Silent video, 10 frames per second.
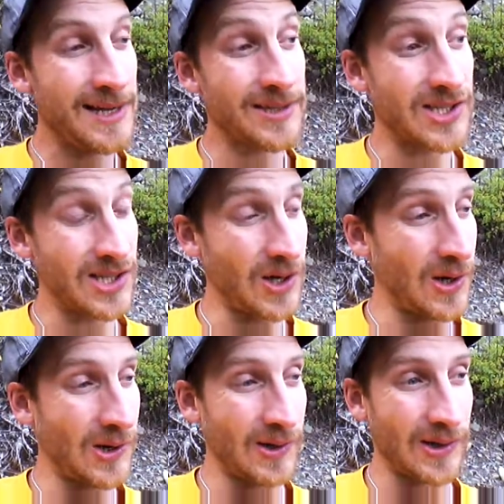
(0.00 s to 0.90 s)

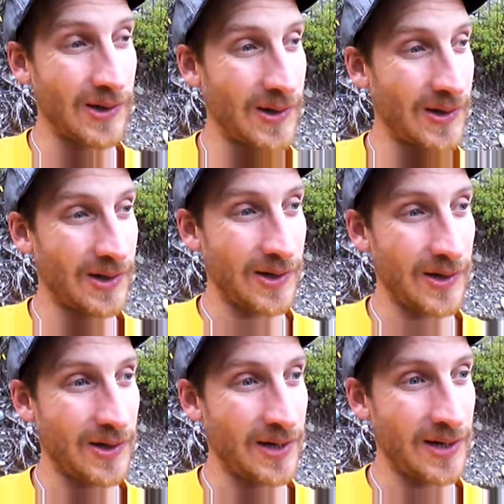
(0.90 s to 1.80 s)
So,
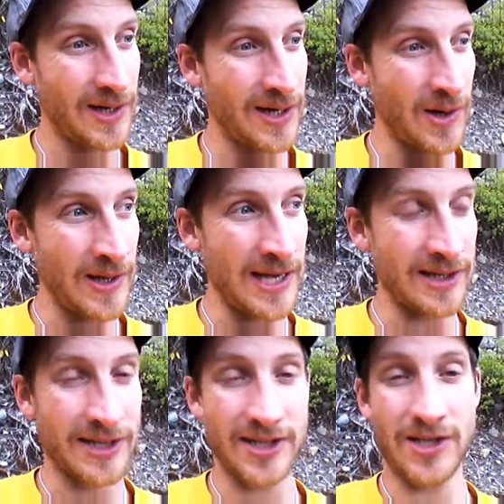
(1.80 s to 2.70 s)
and then I
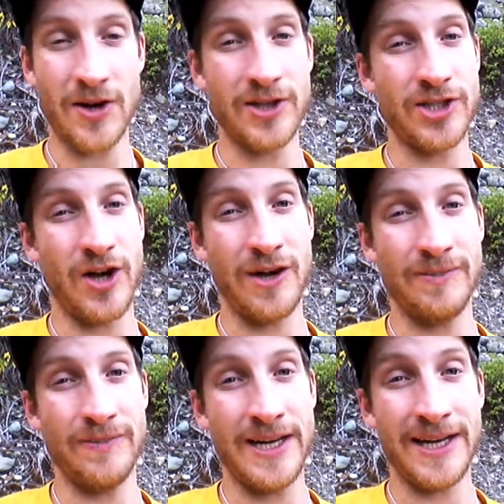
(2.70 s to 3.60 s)
was going to start a job
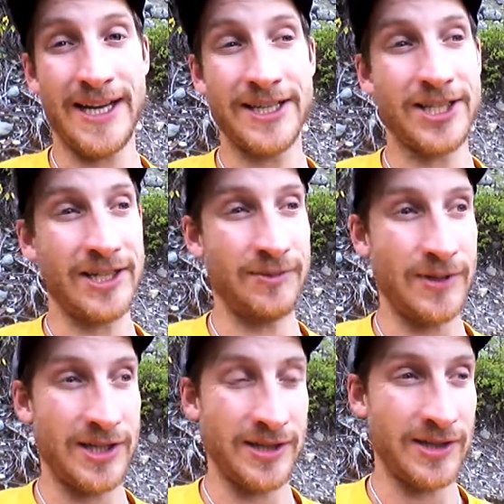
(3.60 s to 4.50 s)
in a kitchen,
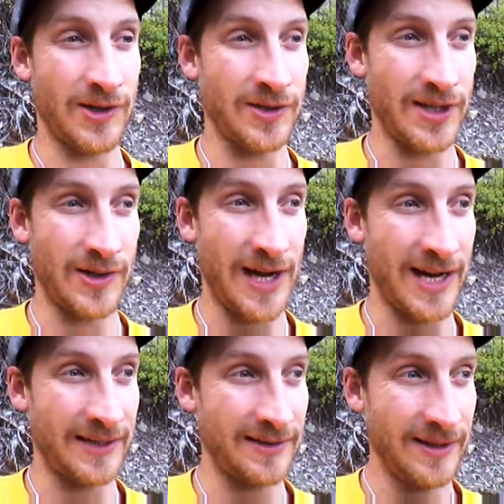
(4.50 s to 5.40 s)
which it turns out I had